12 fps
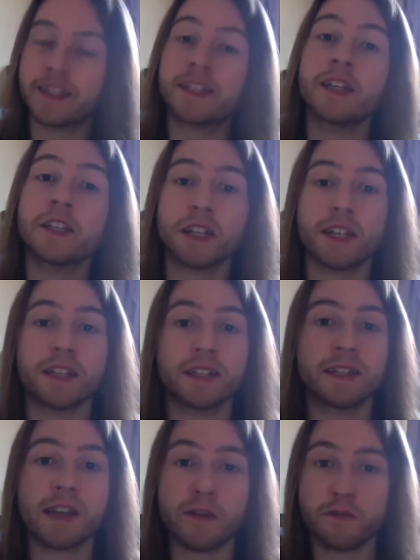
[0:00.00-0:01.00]
Essentially,
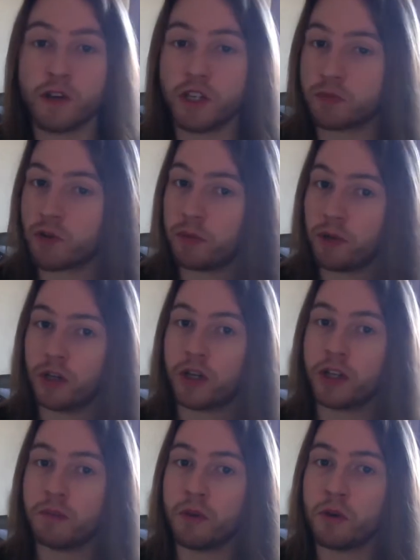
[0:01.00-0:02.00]
this is our first proper look
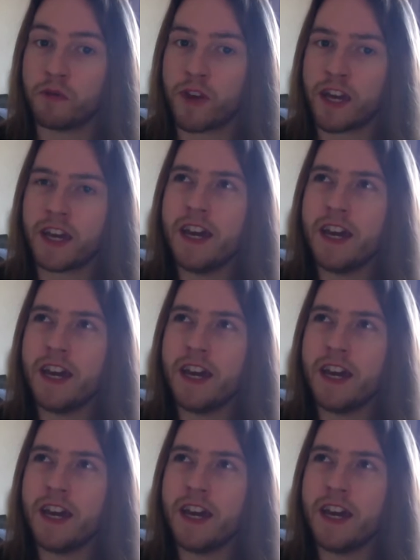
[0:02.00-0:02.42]
at the movie.